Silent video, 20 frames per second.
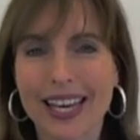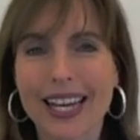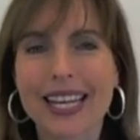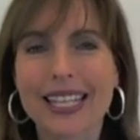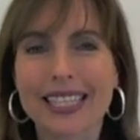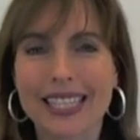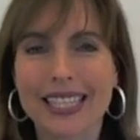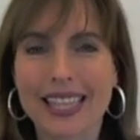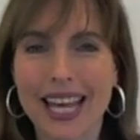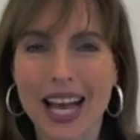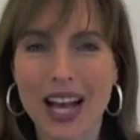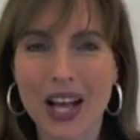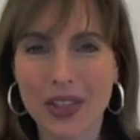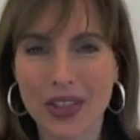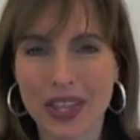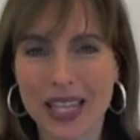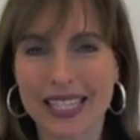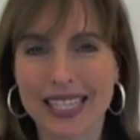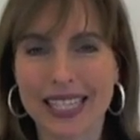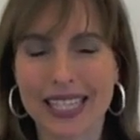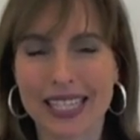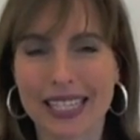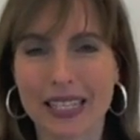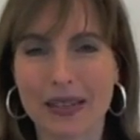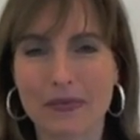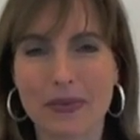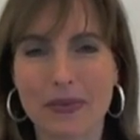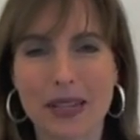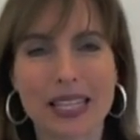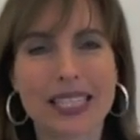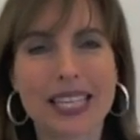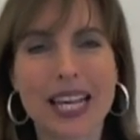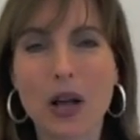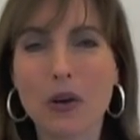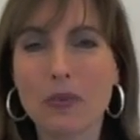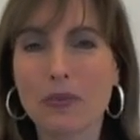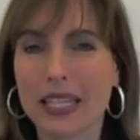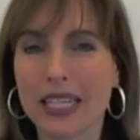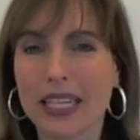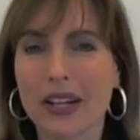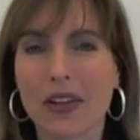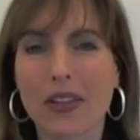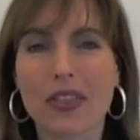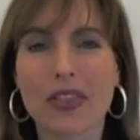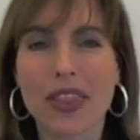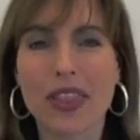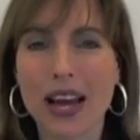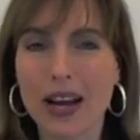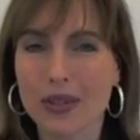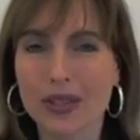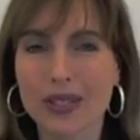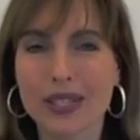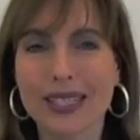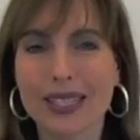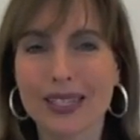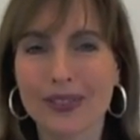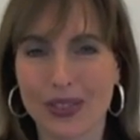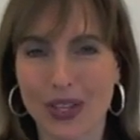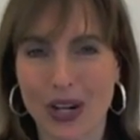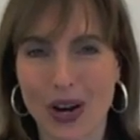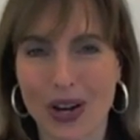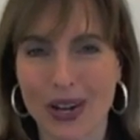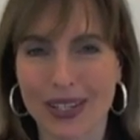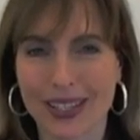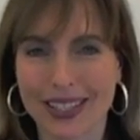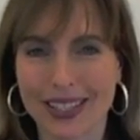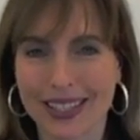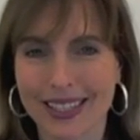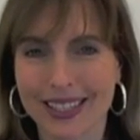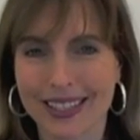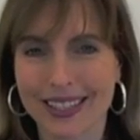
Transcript: It's the healthy system that's helped heal thousands of dogs.